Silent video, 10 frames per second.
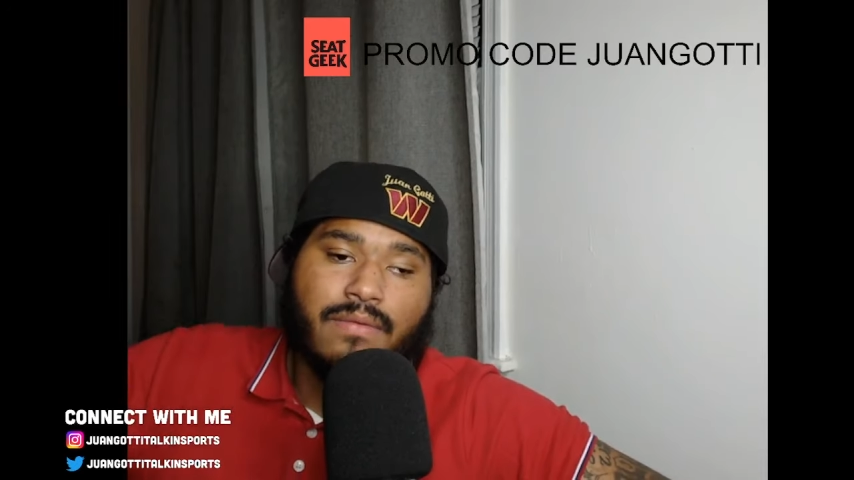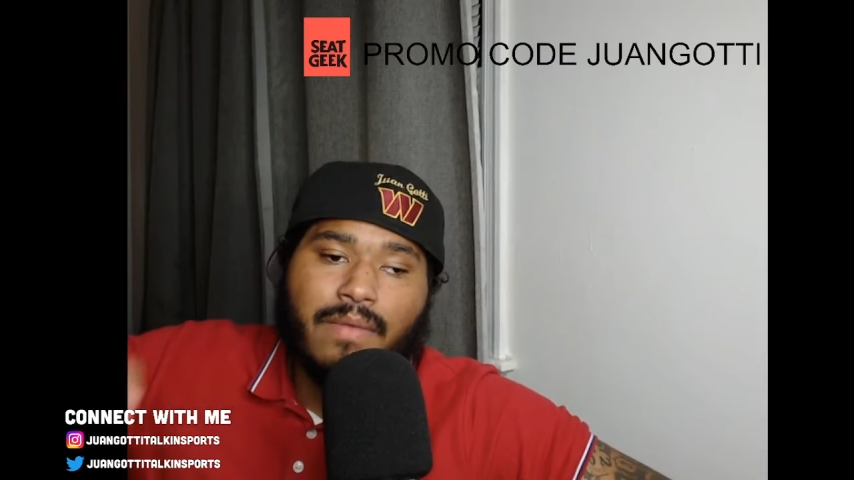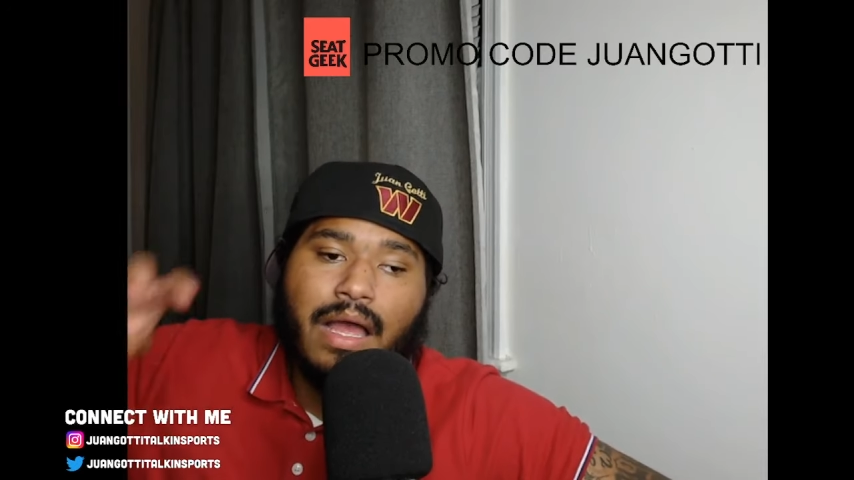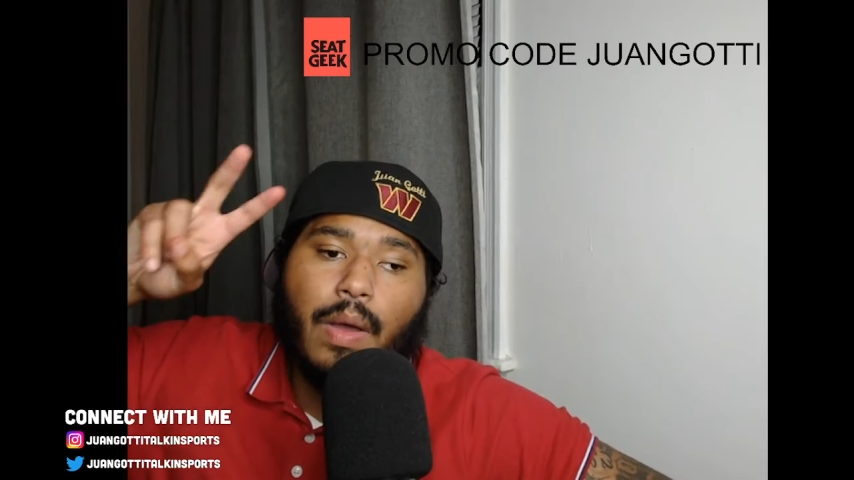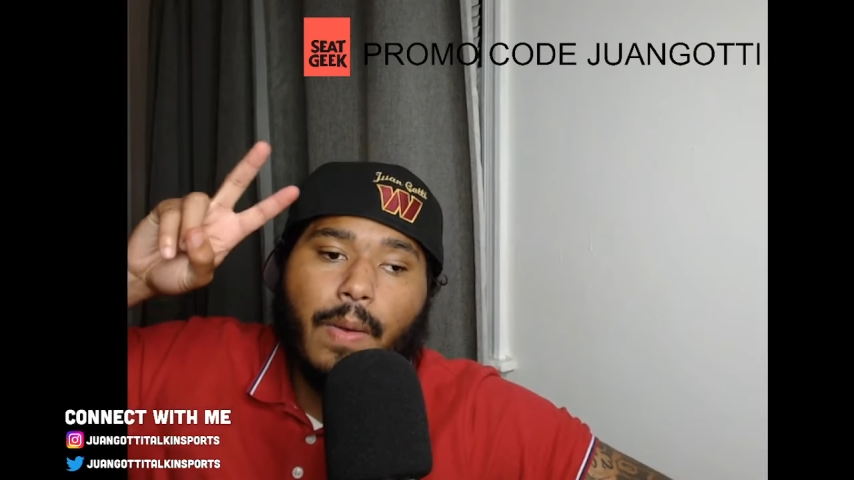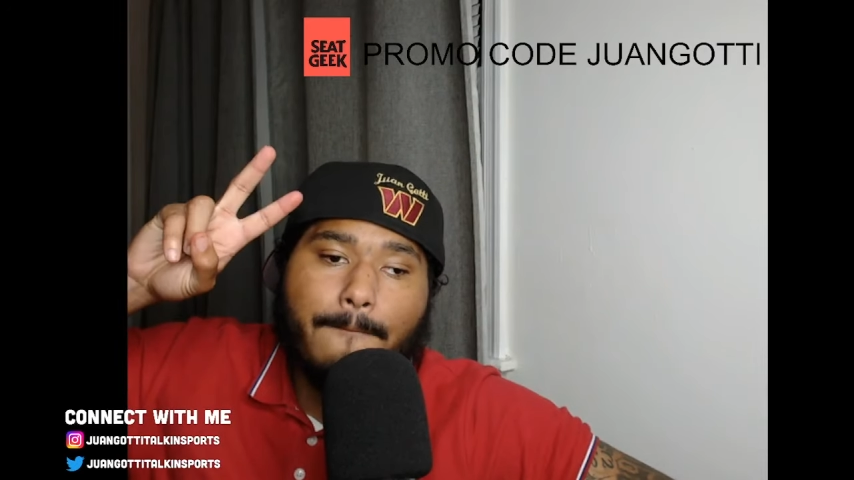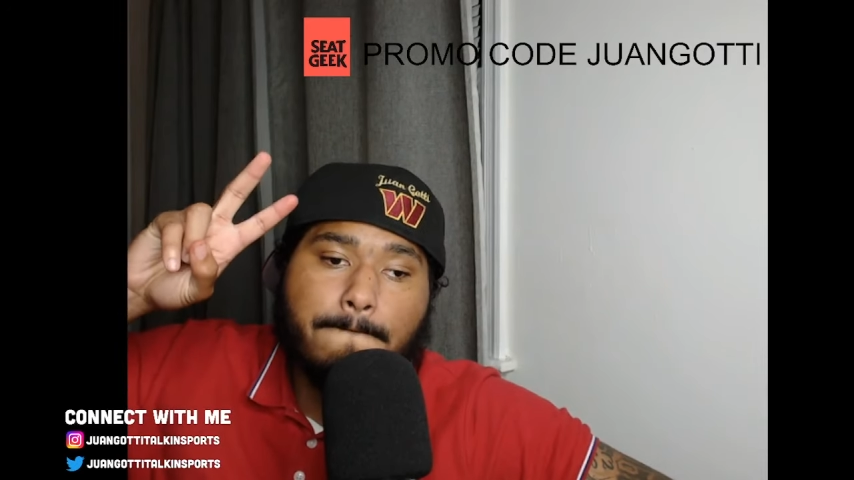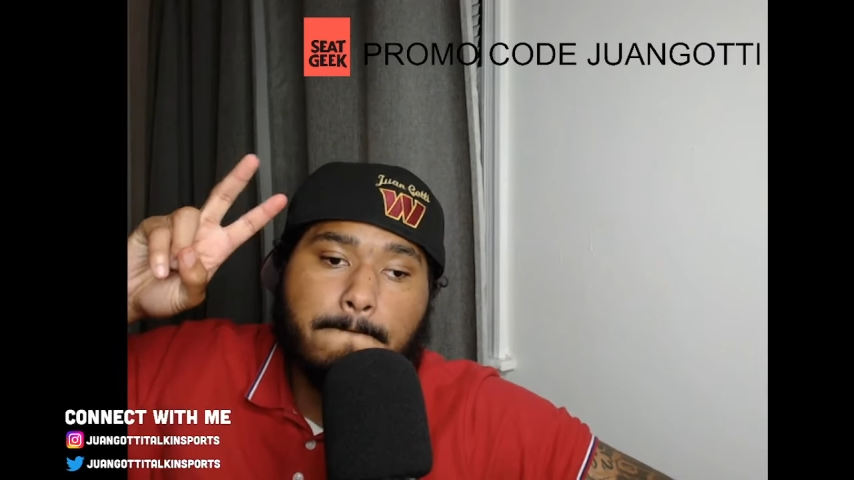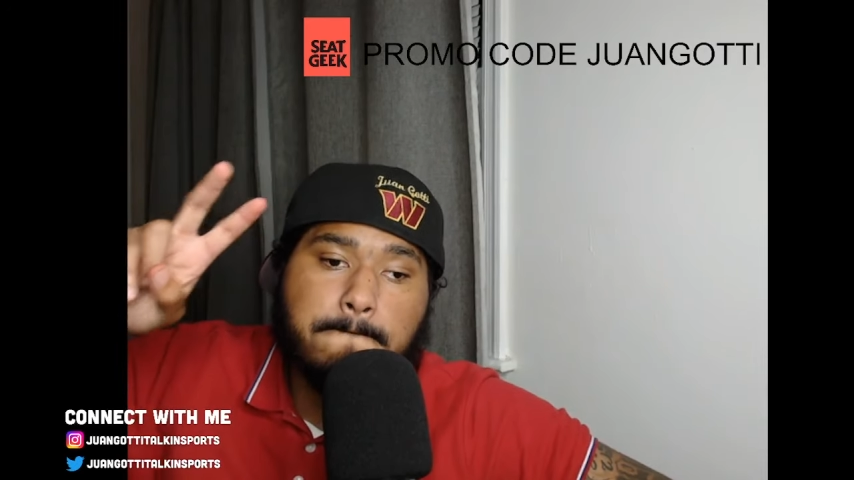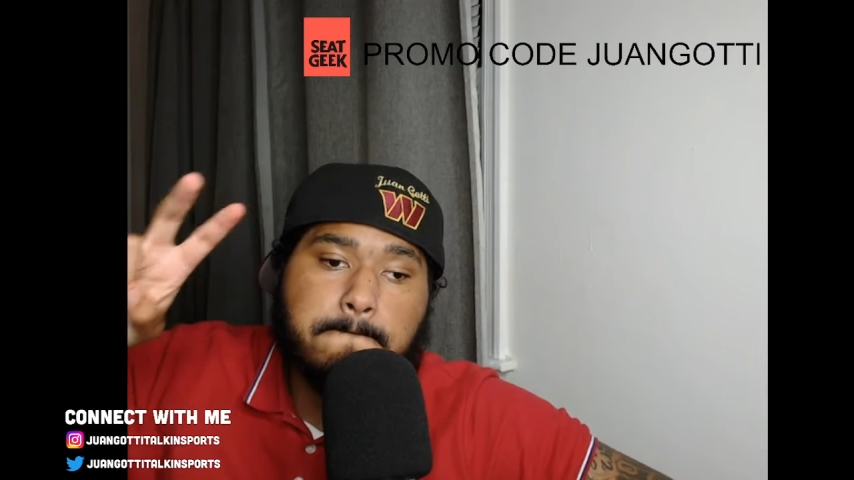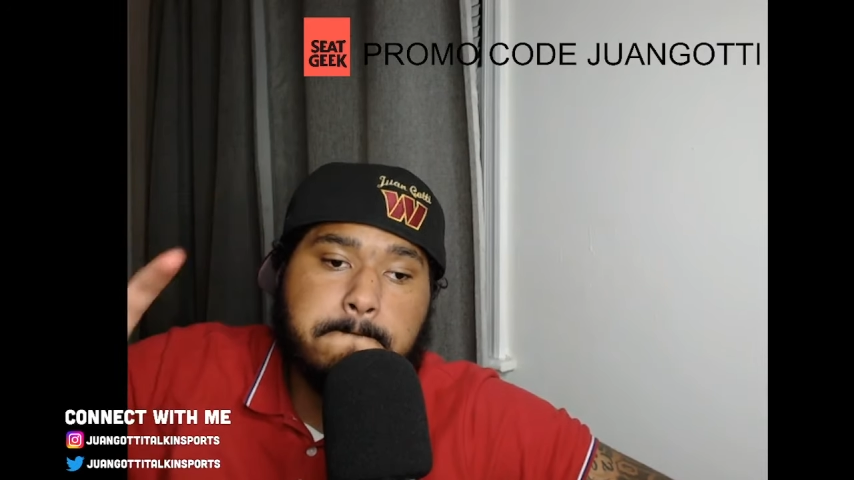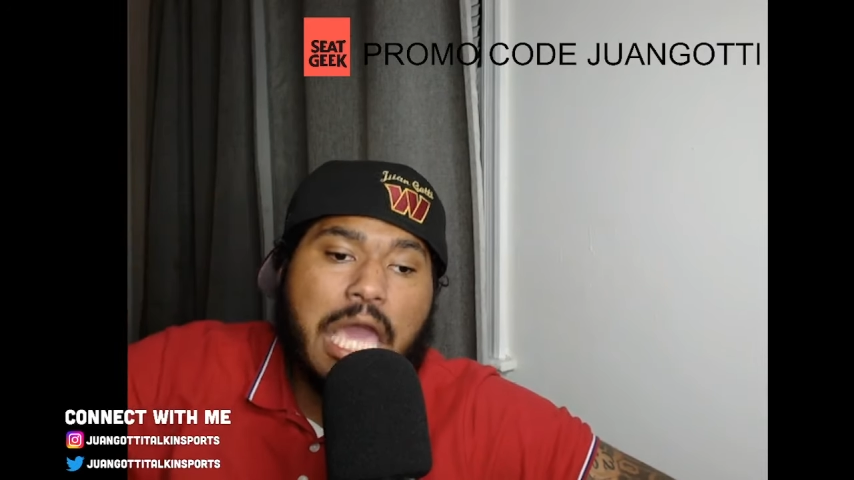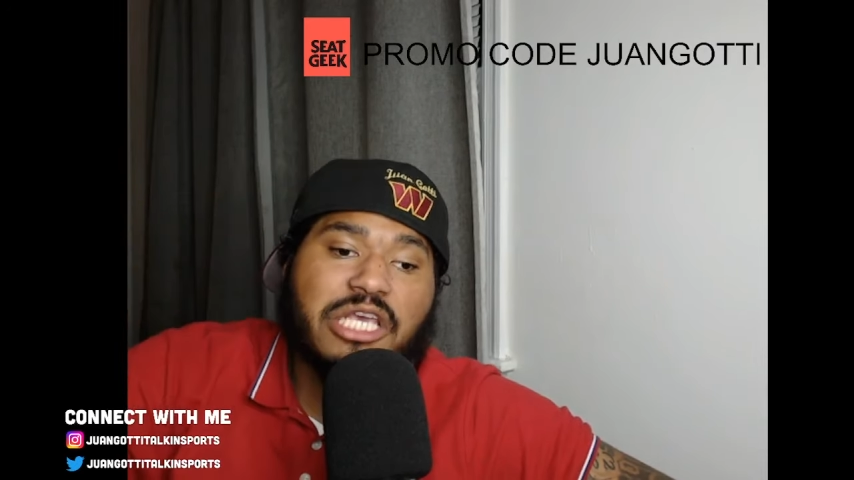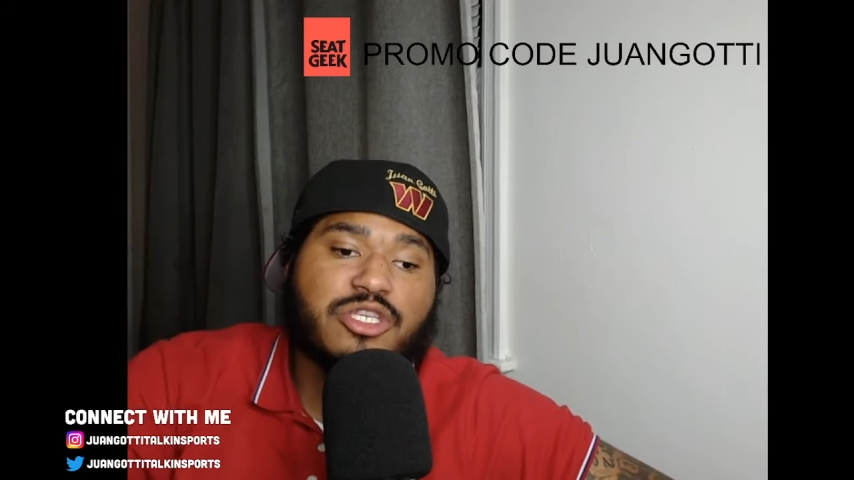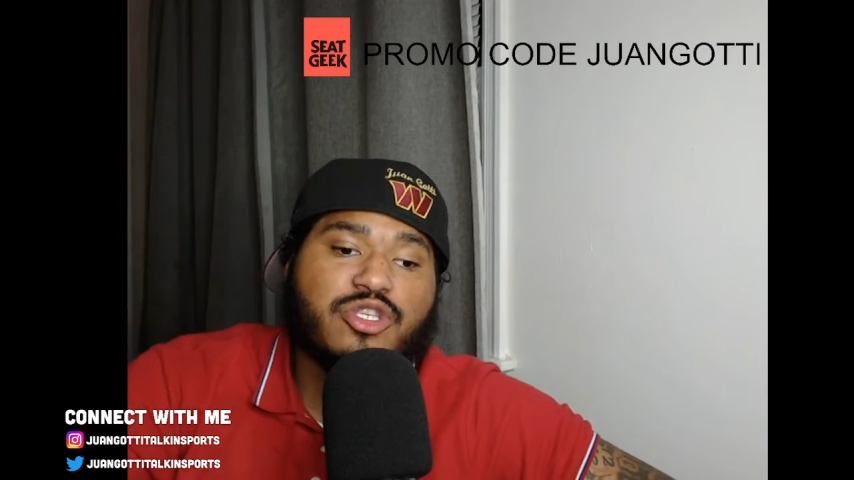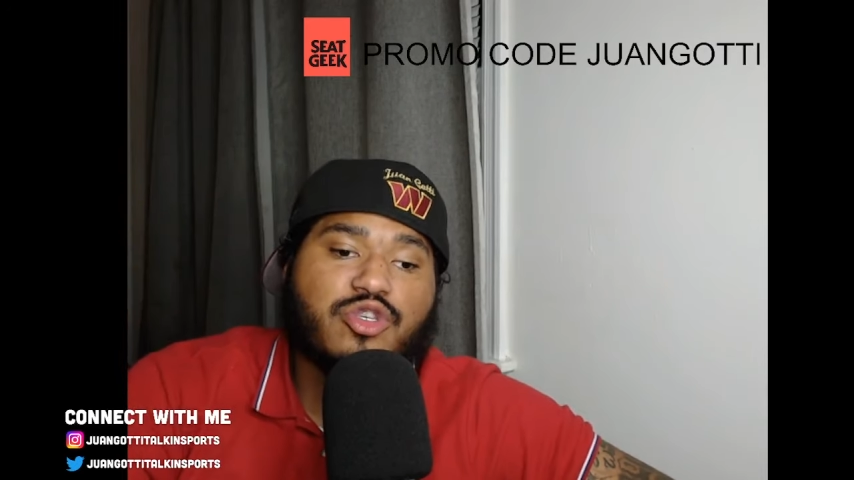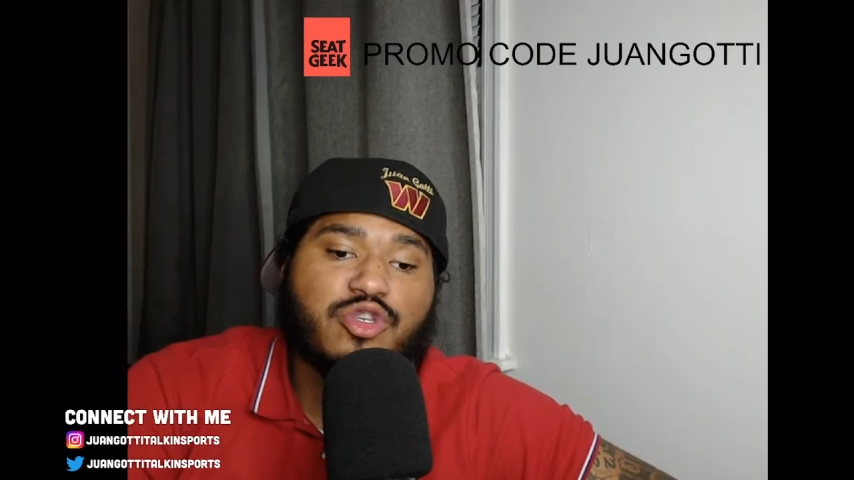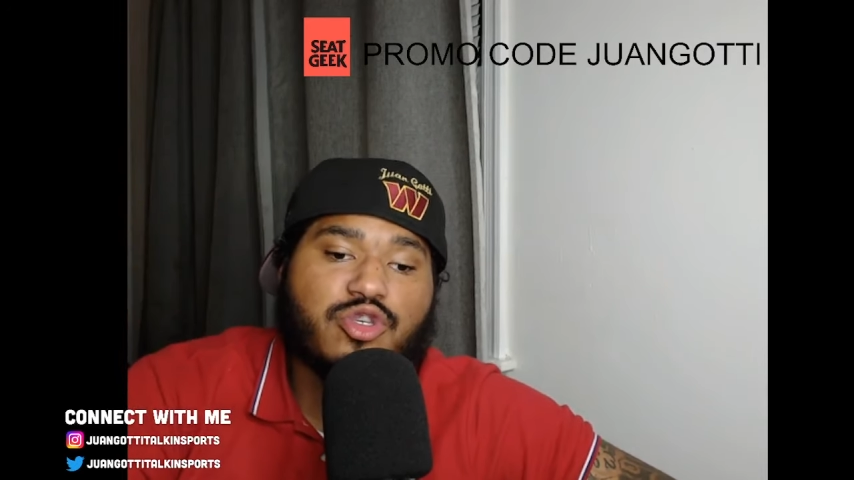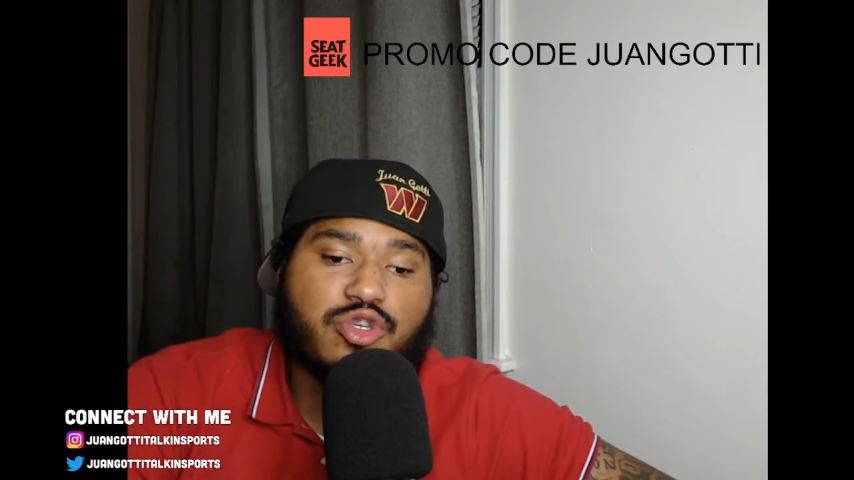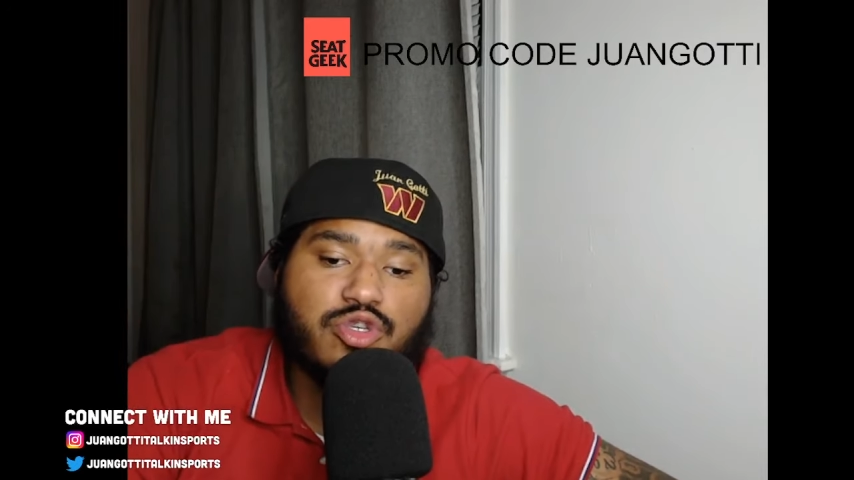I'm out. Peace.